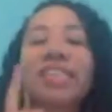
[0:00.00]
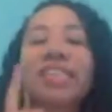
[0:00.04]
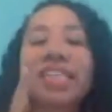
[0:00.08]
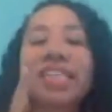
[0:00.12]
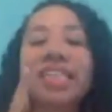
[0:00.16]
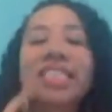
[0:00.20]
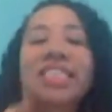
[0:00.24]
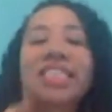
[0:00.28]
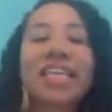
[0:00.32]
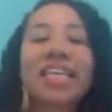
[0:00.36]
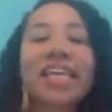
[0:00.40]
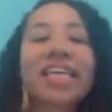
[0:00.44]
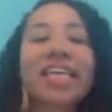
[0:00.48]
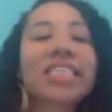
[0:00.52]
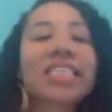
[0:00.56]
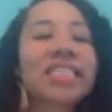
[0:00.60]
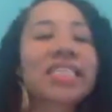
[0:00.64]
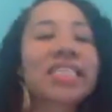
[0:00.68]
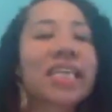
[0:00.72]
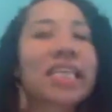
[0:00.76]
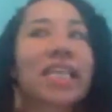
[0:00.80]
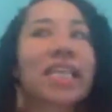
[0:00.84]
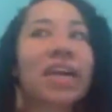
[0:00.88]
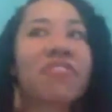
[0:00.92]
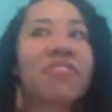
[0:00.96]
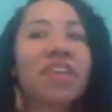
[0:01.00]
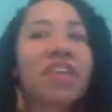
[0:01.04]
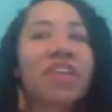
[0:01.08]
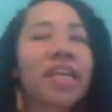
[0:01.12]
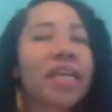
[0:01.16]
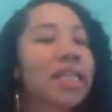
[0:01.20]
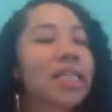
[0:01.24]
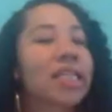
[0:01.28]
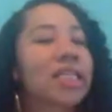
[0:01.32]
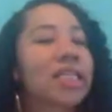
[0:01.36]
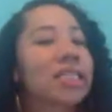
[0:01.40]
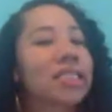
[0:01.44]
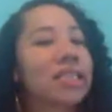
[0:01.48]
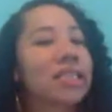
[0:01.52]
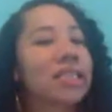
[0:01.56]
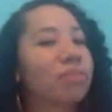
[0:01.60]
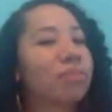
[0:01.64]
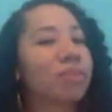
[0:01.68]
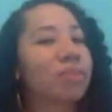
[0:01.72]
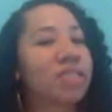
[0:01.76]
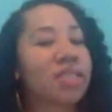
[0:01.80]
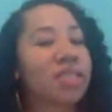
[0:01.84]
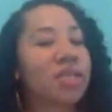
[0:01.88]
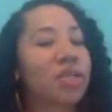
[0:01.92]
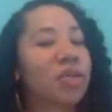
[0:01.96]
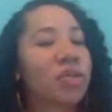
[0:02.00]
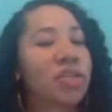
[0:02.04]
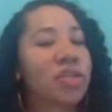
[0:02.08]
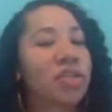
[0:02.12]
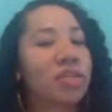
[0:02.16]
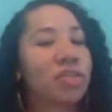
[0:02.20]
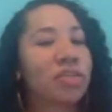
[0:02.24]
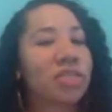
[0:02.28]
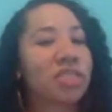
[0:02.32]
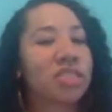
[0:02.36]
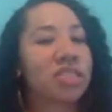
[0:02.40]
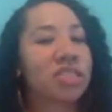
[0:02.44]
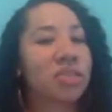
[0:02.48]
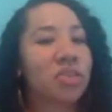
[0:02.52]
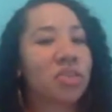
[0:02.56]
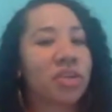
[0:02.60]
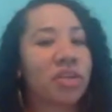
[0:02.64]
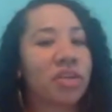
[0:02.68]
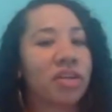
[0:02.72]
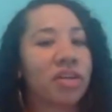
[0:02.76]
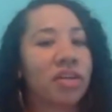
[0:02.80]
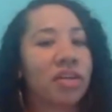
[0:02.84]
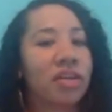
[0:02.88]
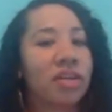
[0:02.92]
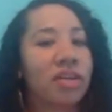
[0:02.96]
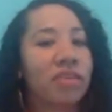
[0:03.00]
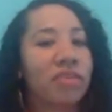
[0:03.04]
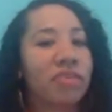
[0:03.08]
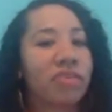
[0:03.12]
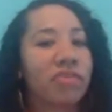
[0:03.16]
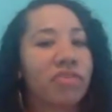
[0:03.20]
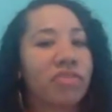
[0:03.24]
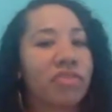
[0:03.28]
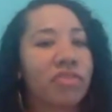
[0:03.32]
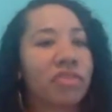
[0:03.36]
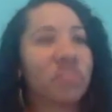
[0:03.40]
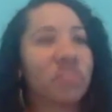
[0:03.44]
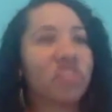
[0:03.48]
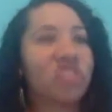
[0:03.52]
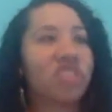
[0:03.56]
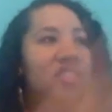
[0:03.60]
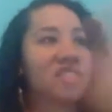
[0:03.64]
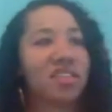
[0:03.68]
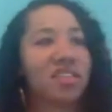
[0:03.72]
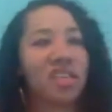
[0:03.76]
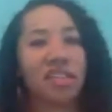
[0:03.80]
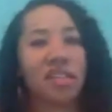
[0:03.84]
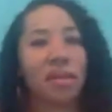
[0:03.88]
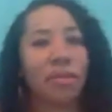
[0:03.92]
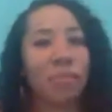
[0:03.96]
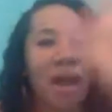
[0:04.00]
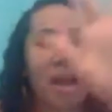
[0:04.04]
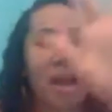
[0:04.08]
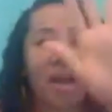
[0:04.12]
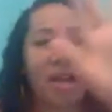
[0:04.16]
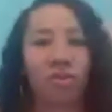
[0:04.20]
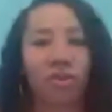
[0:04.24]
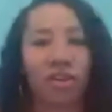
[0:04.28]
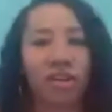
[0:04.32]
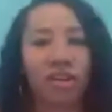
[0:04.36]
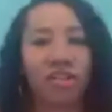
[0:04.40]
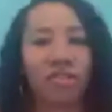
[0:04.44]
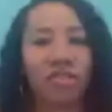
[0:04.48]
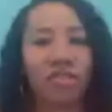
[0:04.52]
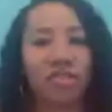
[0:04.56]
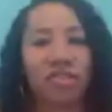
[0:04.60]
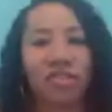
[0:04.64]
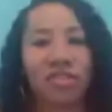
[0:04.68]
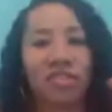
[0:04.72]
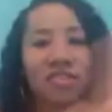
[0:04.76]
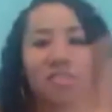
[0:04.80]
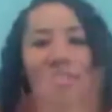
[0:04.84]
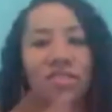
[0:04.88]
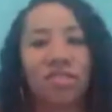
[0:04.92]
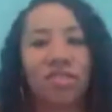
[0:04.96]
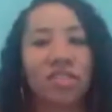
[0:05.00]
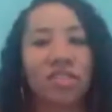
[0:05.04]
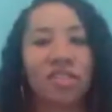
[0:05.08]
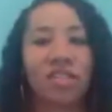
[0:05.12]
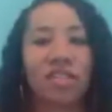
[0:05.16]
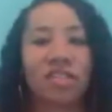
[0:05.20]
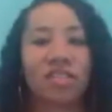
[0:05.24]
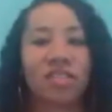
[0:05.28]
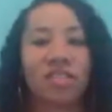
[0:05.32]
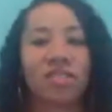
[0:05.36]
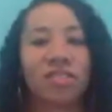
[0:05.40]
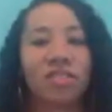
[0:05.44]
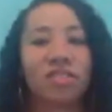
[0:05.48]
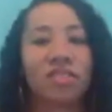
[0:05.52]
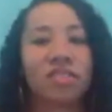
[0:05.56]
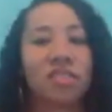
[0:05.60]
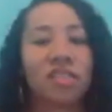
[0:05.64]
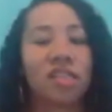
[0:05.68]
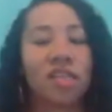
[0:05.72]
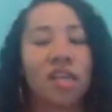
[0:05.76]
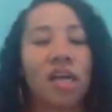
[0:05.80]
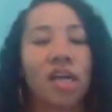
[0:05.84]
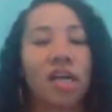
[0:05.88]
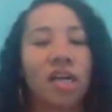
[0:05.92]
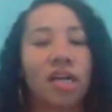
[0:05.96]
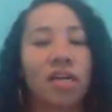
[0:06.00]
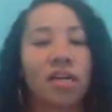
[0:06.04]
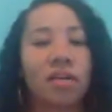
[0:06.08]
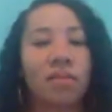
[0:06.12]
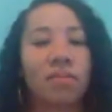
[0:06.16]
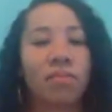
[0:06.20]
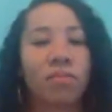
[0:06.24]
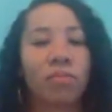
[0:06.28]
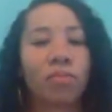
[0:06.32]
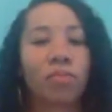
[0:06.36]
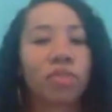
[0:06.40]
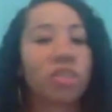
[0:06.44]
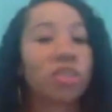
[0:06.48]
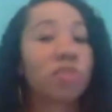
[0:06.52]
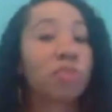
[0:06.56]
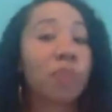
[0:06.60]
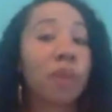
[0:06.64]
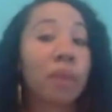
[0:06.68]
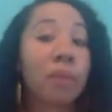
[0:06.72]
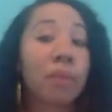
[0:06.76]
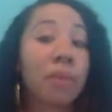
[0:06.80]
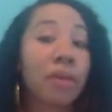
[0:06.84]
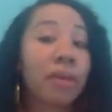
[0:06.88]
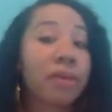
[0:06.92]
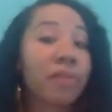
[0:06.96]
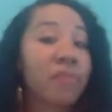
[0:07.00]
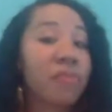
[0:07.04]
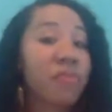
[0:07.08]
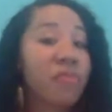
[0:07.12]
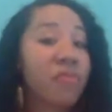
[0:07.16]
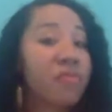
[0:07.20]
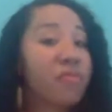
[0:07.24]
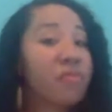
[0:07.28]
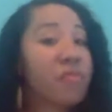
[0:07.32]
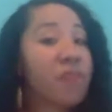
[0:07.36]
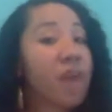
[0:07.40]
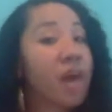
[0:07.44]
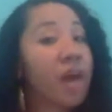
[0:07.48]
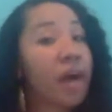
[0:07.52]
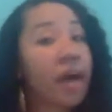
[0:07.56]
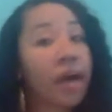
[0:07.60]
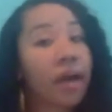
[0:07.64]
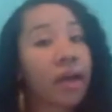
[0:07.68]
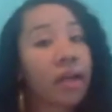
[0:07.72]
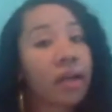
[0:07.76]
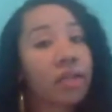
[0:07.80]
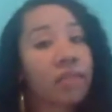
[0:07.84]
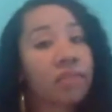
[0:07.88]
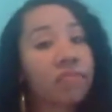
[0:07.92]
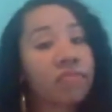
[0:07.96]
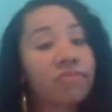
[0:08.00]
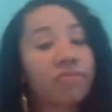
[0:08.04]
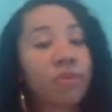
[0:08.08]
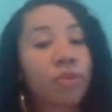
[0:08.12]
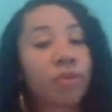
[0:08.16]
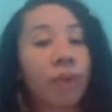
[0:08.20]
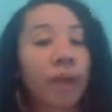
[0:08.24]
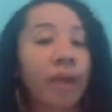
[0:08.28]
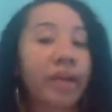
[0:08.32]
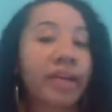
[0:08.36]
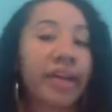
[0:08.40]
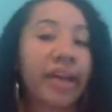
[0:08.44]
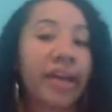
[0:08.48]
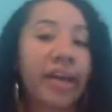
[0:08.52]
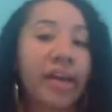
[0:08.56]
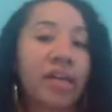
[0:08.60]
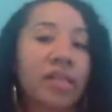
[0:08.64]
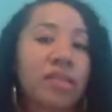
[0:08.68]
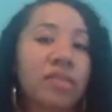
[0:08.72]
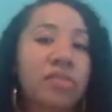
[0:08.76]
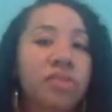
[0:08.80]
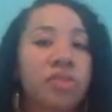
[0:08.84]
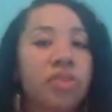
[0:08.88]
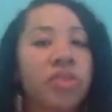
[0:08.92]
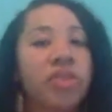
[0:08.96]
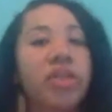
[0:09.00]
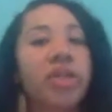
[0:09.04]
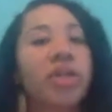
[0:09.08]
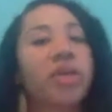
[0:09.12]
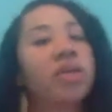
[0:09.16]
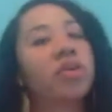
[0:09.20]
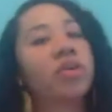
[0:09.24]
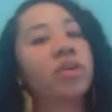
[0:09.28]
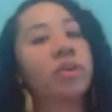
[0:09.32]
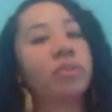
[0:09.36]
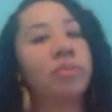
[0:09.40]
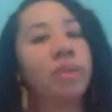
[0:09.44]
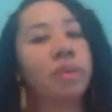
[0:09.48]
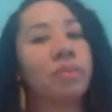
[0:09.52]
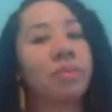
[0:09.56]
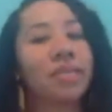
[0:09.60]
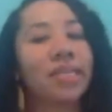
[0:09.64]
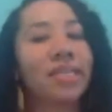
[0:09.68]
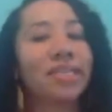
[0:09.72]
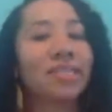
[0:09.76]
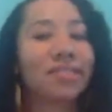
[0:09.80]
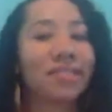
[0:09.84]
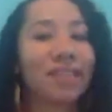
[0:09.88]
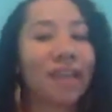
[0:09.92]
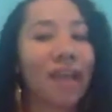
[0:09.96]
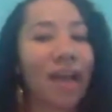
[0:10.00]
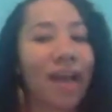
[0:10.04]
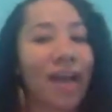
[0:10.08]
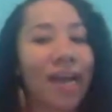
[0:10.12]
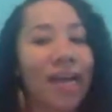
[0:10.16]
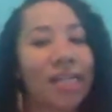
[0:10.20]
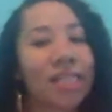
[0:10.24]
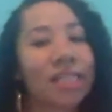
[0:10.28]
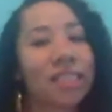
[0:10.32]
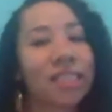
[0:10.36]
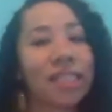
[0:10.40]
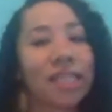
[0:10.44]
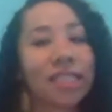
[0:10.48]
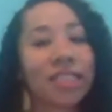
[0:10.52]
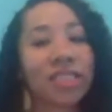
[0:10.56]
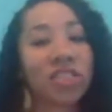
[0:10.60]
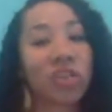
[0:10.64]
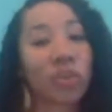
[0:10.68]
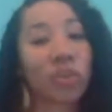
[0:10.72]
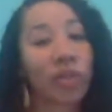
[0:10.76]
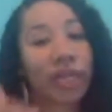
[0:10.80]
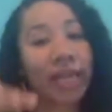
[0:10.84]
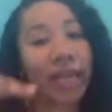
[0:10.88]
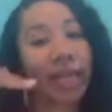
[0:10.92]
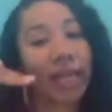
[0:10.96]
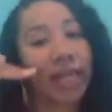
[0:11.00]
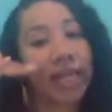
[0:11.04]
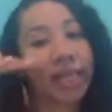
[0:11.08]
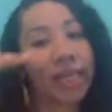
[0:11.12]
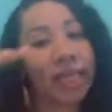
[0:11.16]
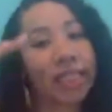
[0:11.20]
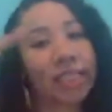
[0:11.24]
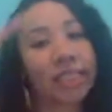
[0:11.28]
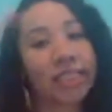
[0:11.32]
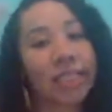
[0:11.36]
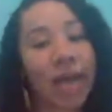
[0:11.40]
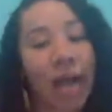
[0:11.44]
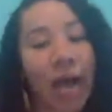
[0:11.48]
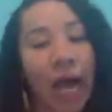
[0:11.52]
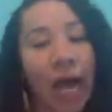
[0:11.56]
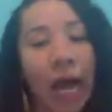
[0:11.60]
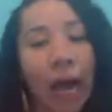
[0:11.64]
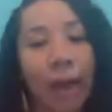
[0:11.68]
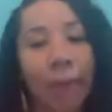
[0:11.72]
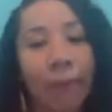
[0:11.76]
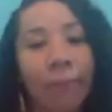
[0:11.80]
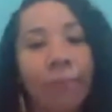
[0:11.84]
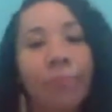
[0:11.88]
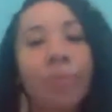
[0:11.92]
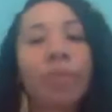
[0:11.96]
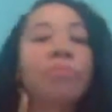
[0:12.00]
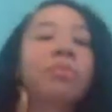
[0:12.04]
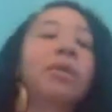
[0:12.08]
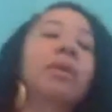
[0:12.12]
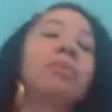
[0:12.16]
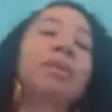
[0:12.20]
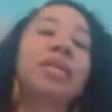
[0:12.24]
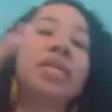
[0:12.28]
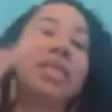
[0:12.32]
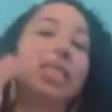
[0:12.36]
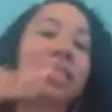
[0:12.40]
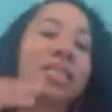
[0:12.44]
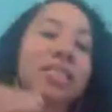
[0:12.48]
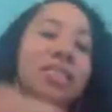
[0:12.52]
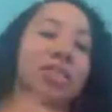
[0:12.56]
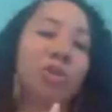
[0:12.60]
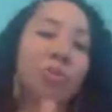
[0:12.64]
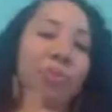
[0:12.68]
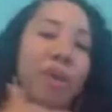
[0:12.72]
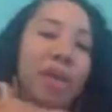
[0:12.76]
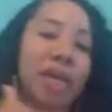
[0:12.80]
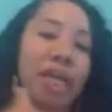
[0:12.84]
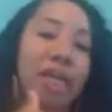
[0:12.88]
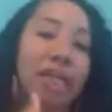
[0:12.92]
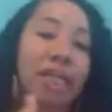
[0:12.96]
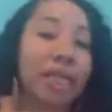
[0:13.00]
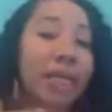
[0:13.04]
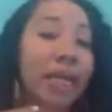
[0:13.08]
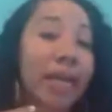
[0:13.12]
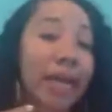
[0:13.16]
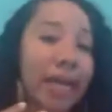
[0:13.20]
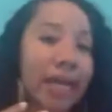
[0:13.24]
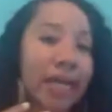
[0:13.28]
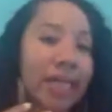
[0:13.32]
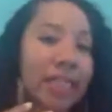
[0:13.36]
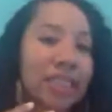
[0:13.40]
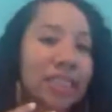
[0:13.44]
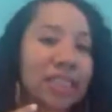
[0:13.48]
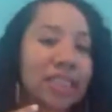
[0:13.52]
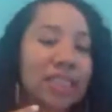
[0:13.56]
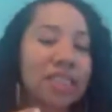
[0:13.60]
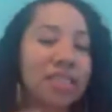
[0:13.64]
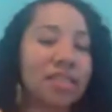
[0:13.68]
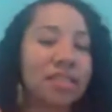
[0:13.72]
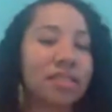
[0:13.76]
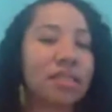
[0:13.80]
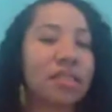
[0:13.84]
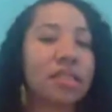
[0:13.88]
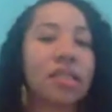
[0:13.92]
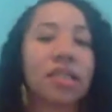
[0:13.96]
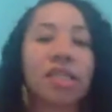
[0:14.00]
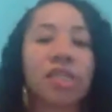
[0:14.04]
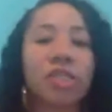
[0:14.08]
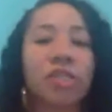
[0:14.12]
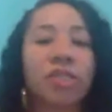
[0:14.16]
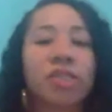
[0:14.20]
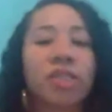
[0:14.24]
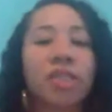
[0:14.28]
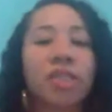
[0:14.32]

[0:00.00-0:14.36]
gonna say, because I feel like this episode he was sort of just in the background, you know, which may be fine for right now, you know, and maybe he's not necessarily in the top, but maybe he's still making the cut, you know.